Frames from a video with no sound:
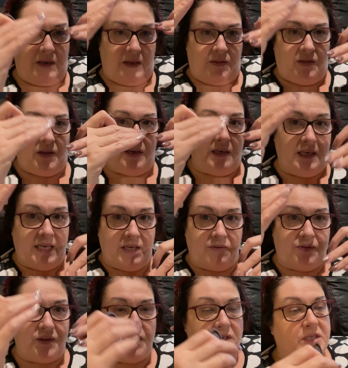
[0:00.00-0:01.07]
the lid
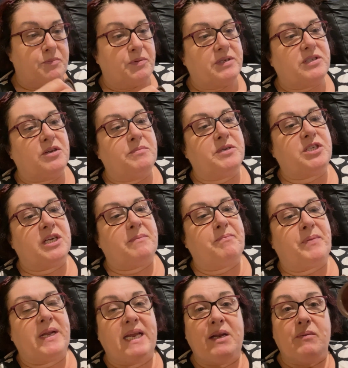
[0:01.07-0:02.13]
of the Nespresso machine.
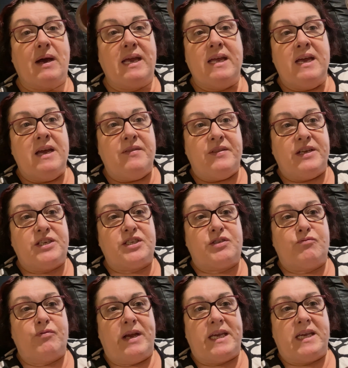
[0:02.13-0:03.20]
But anyway, they're just
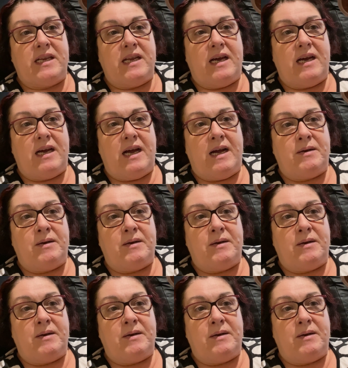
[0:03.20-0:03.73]
regular.